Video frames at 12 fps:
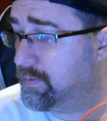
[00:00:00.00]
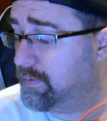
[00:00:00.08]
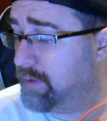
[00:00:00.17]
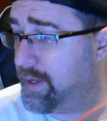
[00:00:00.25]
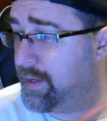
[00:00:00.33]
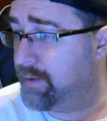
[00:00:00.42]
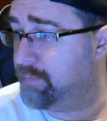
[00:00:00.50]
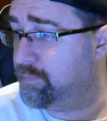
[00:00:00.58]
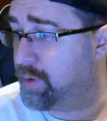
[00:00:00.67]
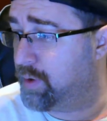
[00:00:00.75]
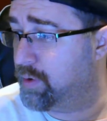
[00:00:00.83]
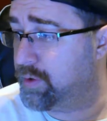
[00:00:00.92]
and
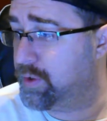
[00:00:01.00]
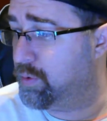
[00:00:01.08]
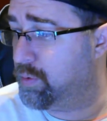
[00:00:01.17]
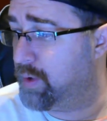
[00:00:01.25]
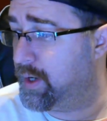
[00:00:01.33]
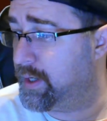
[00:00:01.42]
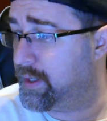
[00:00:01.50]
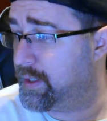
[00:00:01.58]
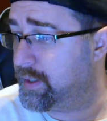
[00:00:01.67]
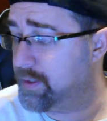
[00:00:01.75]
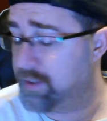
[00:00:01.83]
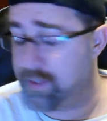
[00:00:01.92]
blow you away.
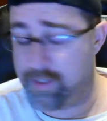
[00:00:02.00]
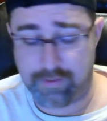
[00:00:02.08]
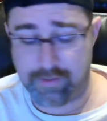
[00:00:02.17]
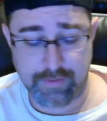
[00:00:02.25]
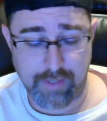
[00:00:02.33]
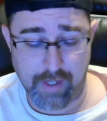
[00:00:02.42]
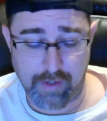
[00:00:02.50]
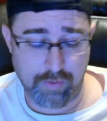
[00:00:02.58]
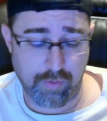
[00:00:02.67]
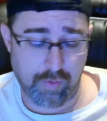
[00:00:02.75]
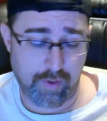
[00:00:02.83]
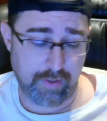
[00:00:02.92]
And the sound
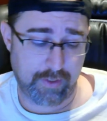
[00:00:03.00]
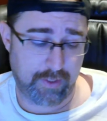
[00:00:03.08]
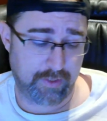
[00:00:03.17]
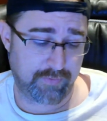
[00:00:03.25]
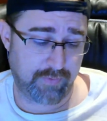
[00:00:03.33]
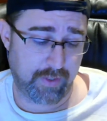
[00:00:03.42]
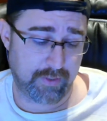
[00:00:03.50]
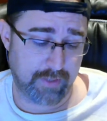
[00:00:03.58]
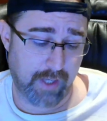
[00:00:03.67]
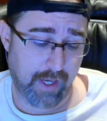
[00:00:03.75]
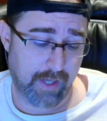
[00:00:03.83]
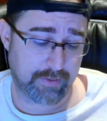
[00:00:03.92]
quality is
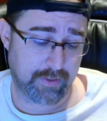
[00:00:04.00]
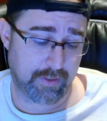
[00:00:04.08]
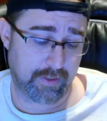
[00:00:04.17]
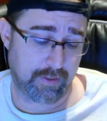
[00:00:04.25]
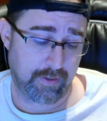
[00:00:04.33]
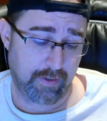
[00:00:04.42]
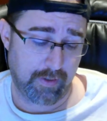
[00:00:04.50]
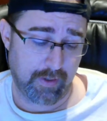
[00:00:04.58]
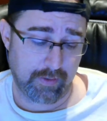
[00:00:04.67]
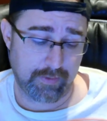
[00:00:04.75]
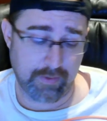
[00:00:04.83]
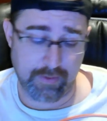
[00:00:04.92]
fantastic.
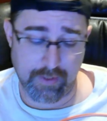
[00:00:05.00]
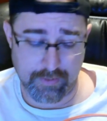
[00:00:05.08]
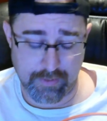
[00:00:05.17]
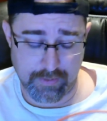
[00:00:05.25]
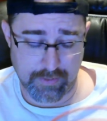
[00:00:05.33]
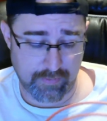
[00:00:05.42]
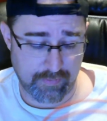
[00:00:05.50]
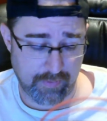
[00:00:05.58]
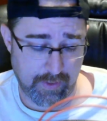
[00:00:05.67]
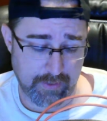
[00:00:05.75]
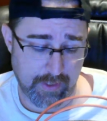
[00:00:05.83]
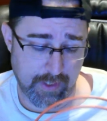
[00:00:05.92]
The distance is
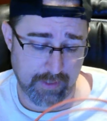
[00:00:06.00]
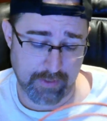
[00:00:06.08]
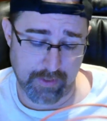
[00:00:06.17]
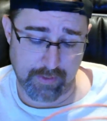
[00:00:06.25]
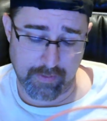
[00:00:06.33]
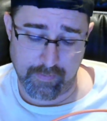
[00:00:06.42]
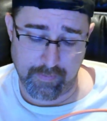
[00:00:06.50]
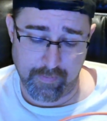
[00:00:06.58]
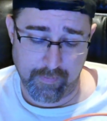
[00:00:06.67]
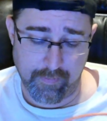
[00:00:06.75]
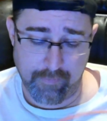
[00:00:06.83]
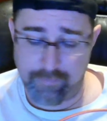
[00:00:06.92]
fantastic.
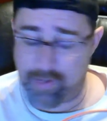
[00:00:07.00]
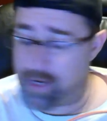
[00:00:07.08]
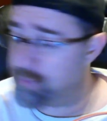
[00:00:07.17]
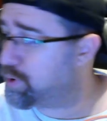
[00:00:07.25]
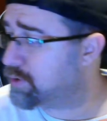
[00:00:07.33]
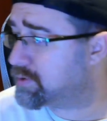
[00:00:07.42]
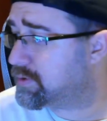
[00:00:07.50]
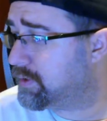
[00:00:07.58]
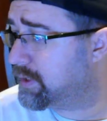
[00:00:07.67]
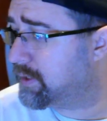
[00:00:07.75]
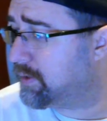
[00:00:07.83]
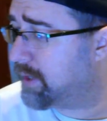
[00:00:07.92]
I
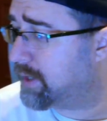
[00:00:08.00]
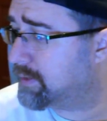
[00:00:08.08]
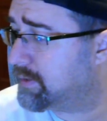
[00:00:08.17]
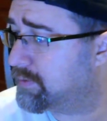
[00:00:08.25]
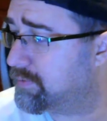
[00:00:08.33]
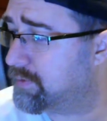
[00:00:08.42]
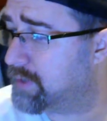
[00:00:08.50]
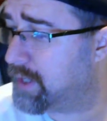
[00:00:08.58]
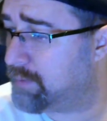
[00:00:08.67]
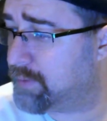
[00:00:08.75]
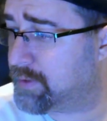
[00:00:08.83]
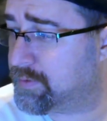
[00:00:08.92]
personally don't like these for
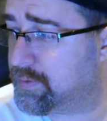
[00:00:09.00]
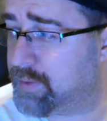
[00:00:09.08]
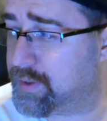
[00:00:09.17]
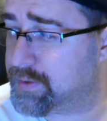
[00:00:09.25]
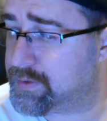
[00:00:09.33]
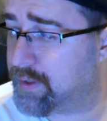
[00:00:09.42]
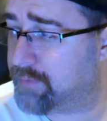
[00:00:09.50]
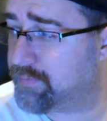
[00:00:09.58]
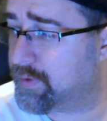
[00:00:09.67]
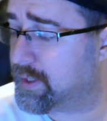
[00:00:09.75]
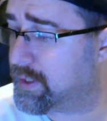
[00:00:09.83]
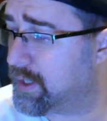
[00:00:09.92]
gaming too much. I
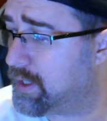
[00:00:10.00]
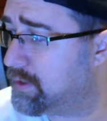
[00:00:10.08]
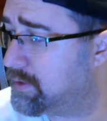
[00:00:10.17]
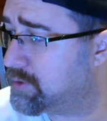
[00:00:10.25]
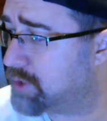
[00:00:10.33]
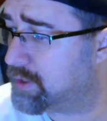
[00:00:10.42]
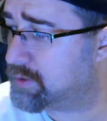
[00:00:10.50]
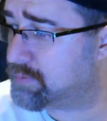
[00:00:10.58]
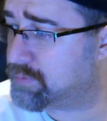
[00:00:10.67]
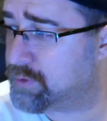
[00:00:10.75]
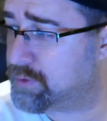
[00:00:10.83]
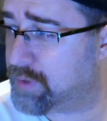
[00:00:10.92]
felt like I had to change them
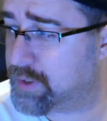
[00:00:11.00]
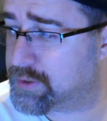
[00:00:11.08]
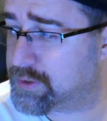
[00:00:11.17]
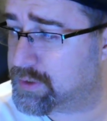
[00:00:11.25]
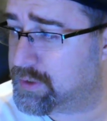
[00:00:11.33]
too much